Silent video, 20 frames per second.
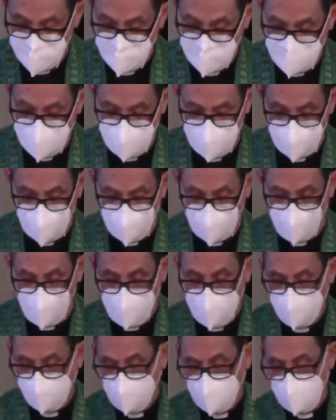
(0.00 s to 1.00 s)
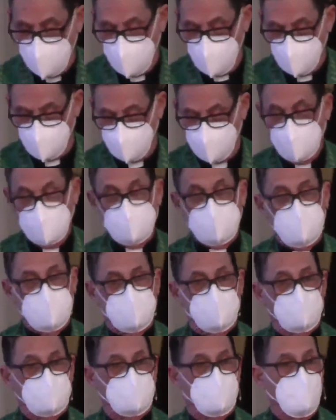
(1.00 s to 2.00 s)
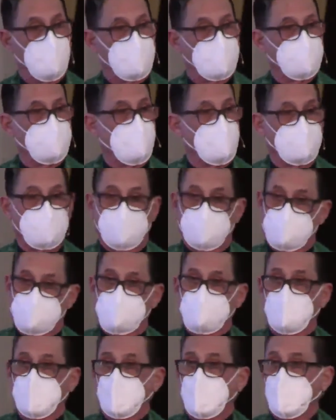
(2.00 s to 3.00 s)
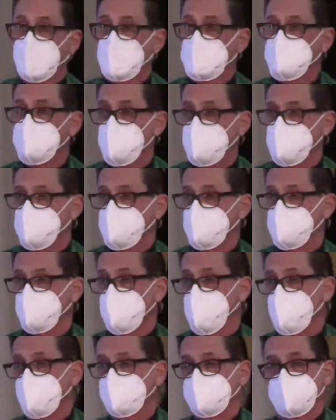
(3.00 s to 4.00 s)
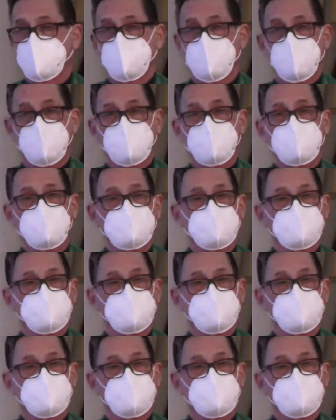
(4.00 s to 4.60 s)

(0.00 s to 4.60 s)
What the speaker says: and so the way they affiliate with one another is just as complicated.